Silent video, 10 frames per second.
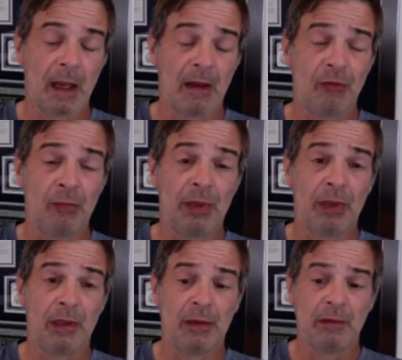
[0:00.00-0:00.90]
has
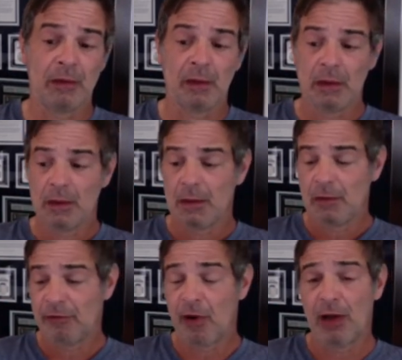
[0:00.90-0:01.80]
been
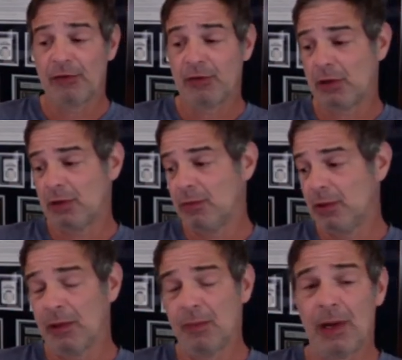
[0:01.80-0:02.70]
fostered
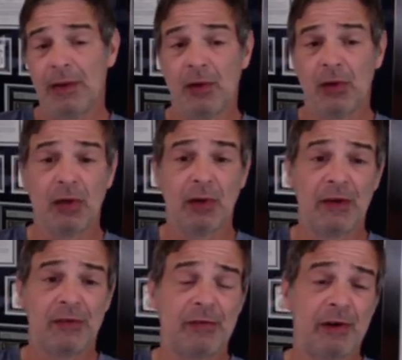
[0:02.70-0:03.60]
really by the good
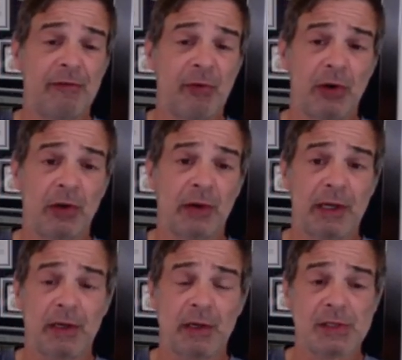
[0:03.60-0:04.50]
grace of our foreign
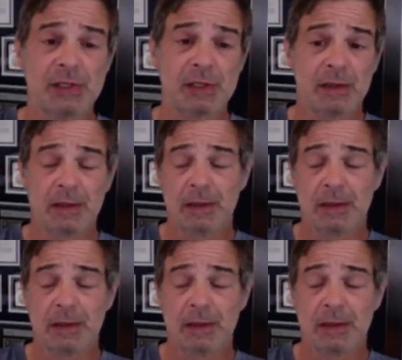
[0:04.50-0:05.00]
creditors.